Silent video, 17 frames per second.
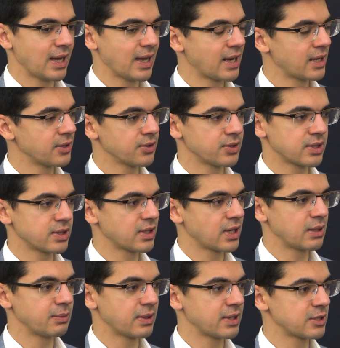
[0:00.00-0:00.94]
And I don't think
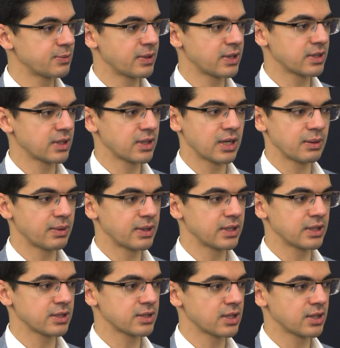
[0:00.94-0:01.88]
anybody is better than
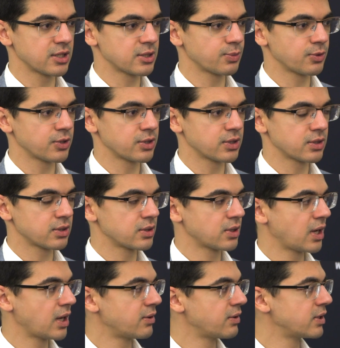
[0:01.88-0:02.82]
anybody else at this point.
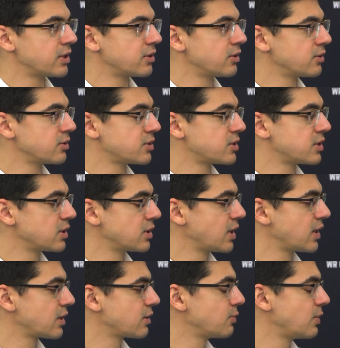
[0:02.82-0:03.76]
I really don't see
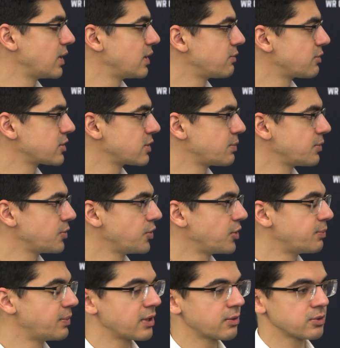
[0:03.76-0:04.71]
like why. For example,
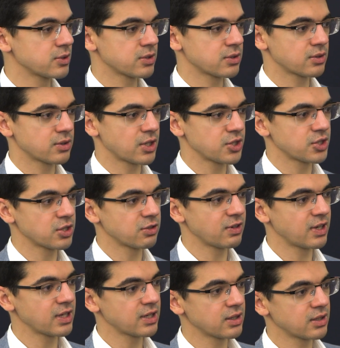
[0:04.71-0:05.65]
Underbeck was crushing
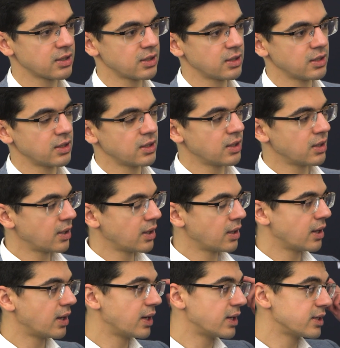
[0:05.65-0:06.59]
Vike,
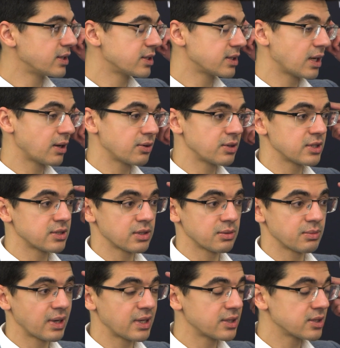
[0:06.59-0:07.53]
and now he's
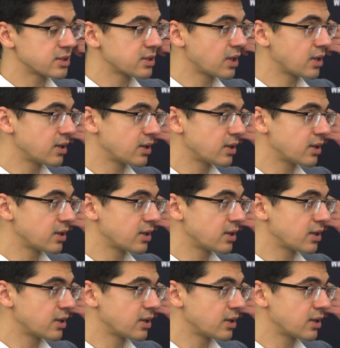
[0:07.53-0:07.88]
in minus.